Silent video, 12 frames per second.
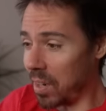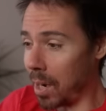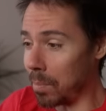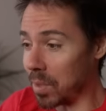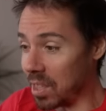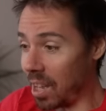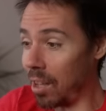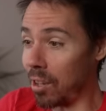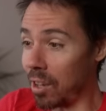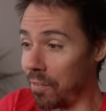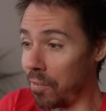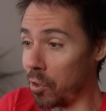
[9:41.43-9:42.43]
times
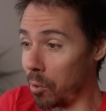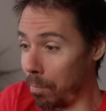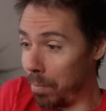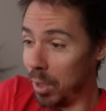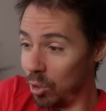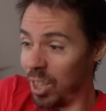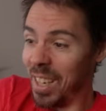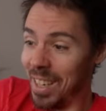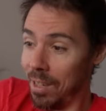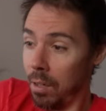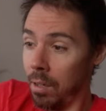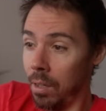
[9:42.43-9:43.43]
teleconverter built
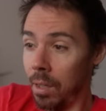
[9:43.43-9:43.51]
in.